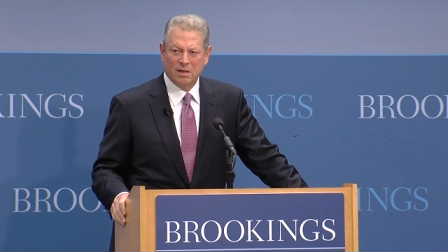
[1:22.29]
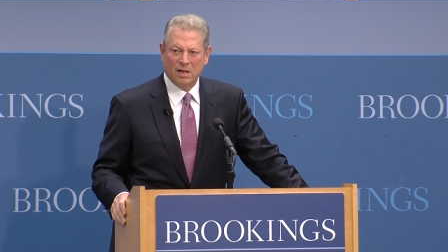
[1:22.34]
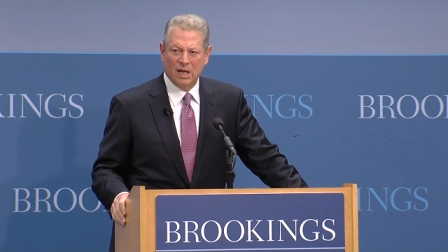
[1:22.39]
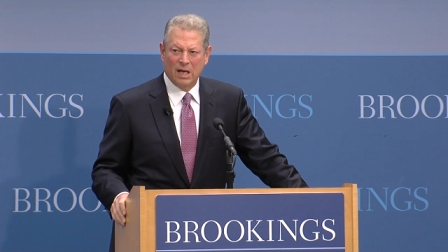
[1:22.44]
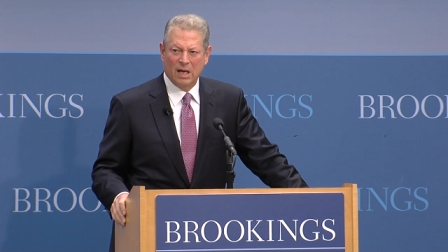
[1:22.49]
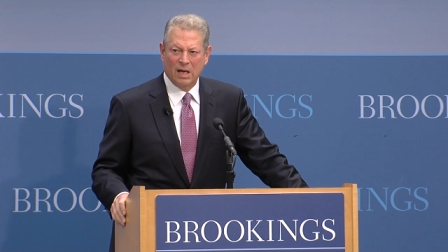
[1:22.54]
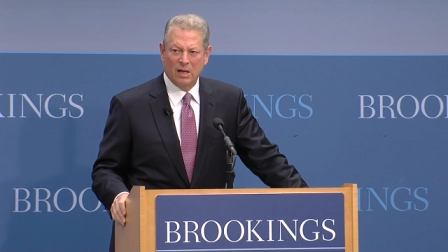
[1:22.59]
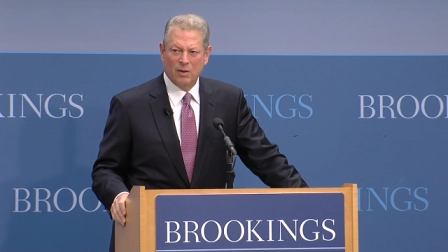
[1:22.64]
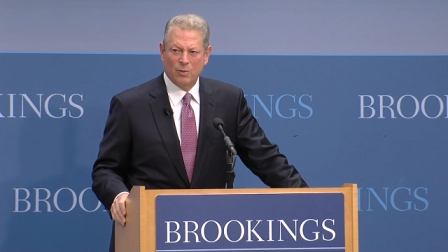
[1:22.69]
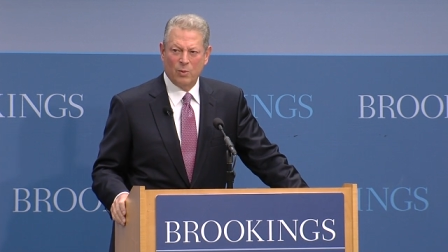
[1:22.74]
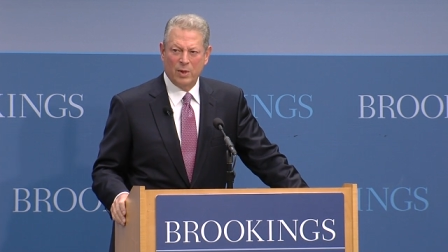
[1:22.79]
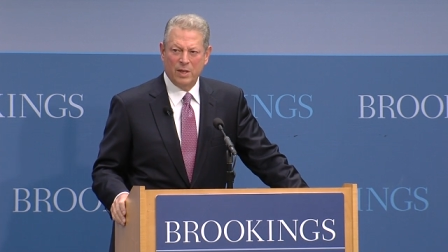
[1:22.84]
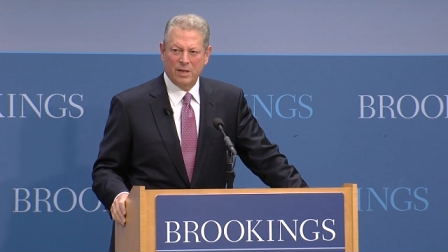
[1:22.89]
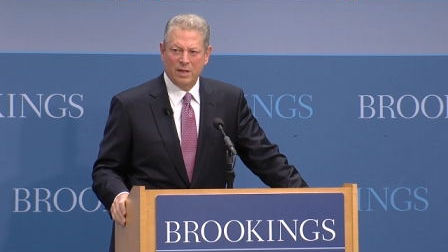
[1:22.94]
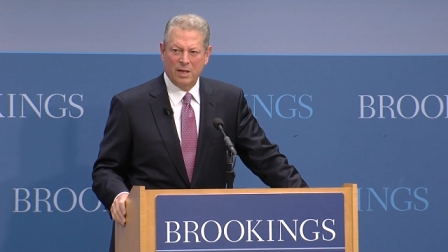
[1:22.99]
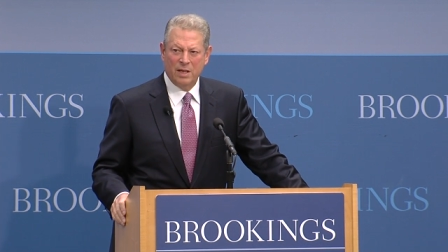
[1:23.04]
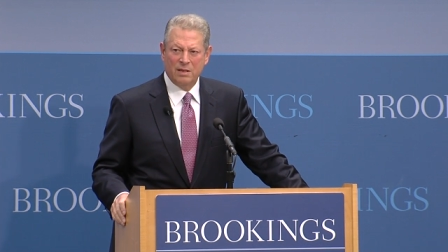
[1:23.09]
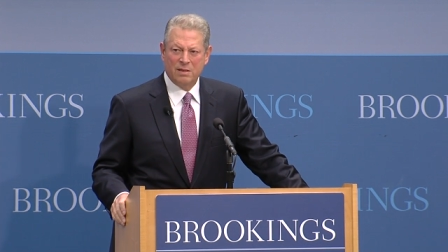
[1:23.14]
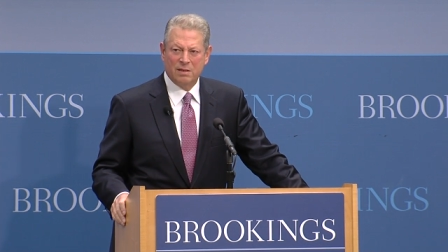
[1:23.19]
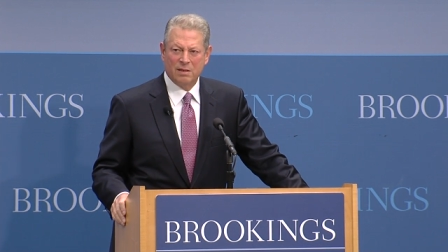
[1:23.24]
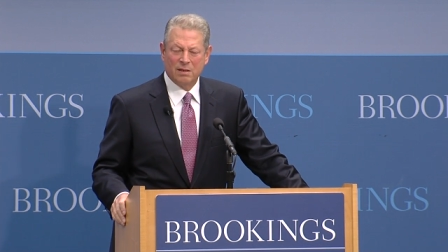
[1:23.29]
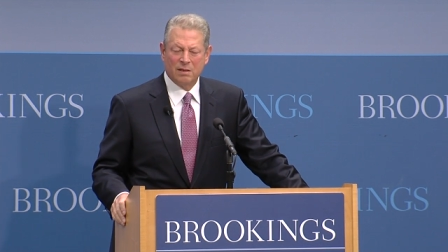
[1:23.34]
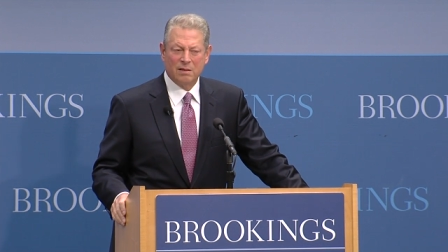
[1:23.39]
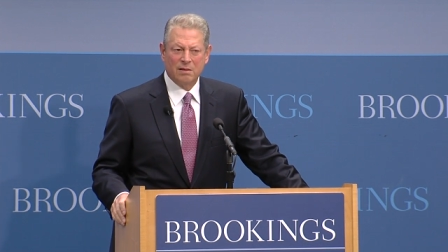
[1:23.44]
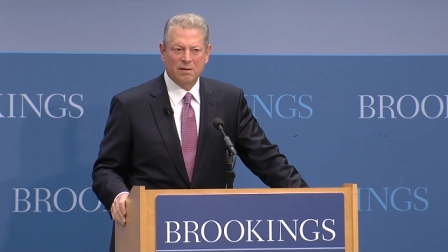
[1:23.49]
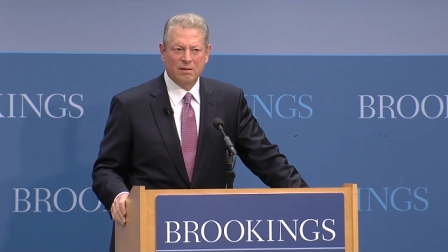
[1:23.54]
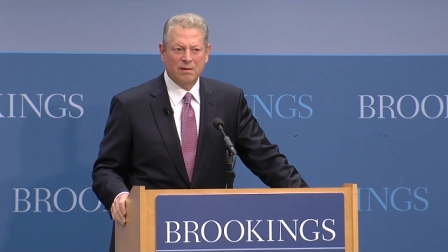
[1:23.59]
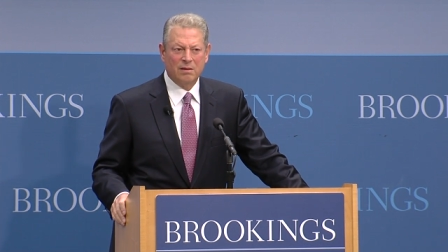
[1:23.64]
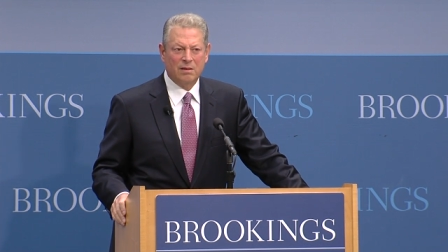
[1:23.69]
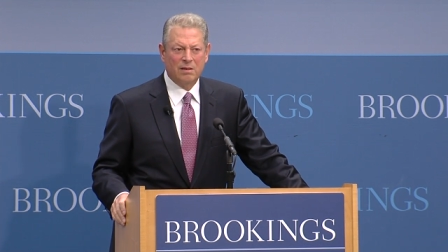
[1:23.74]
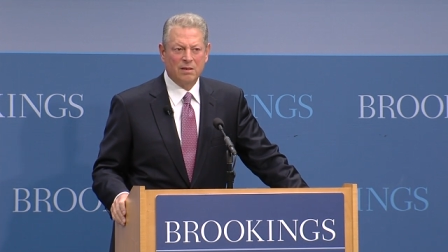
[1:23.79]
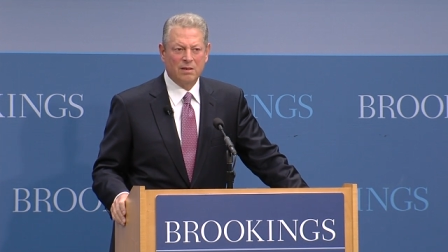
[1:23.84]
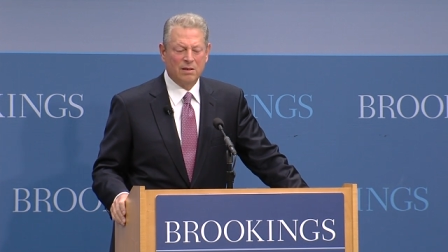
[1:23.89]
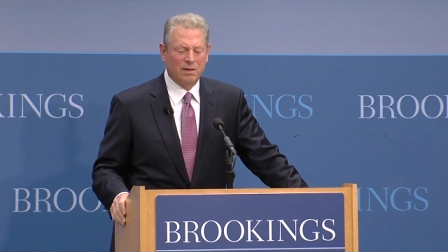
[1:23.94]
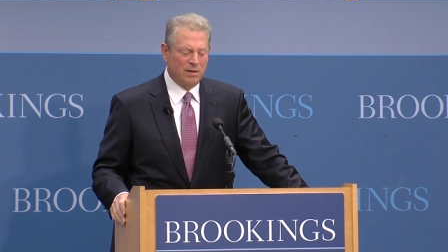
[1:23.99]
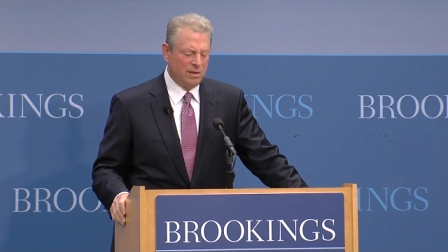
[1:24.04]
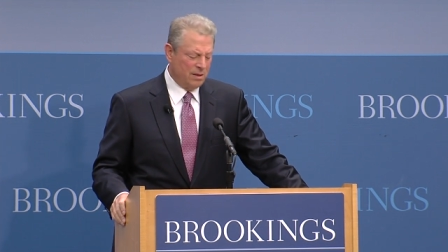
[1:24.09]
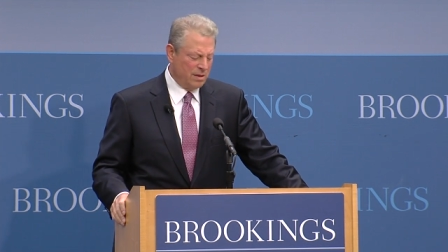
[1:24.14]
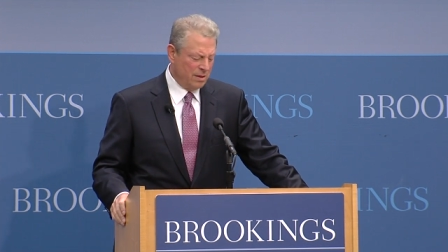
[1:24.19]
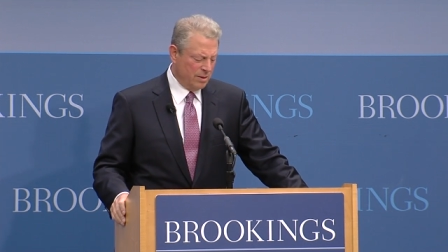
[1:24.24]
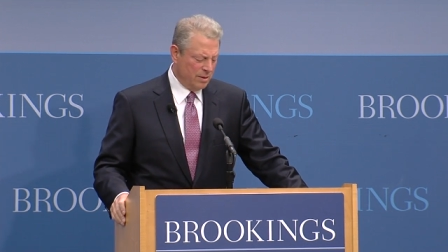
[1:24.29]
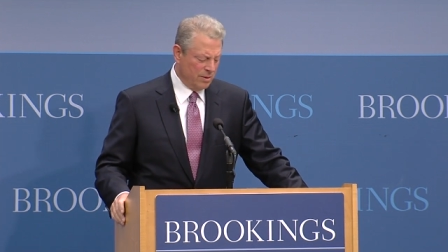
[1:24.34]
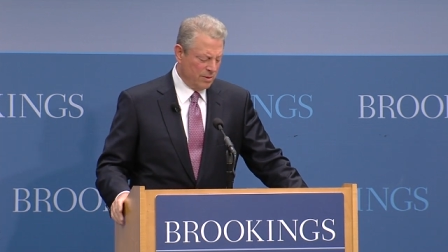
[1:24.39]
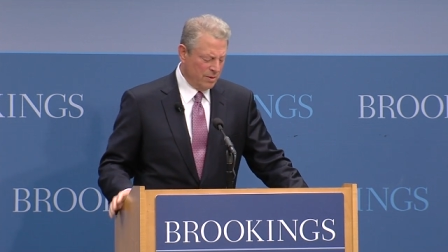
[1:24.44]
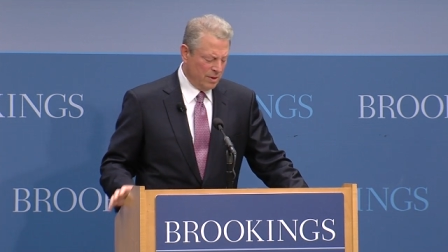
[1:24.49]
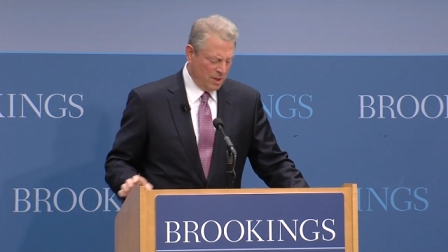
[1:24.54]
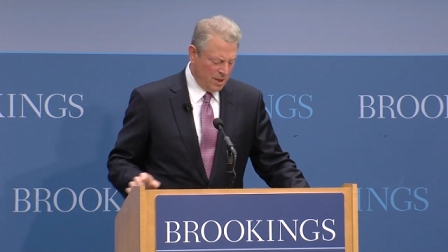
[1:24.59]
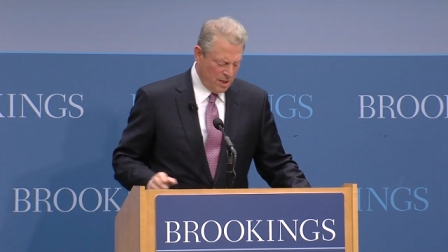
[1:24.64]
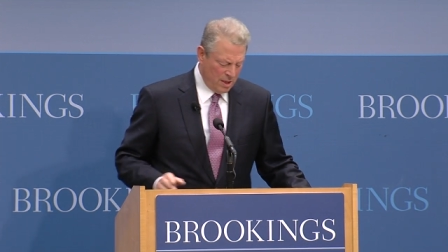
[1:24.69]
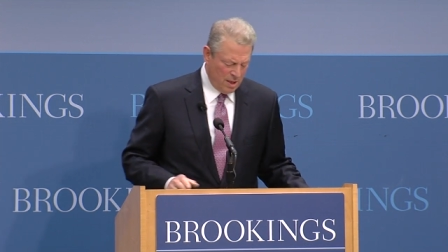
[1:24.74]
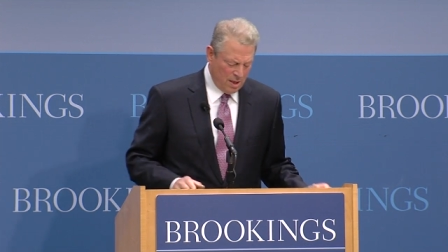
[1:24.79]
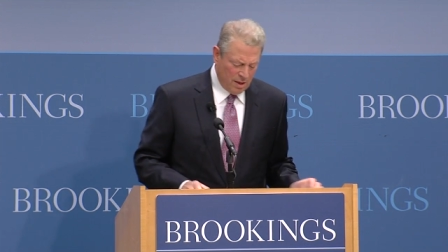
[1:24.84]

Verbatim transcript: and we need to, to, to,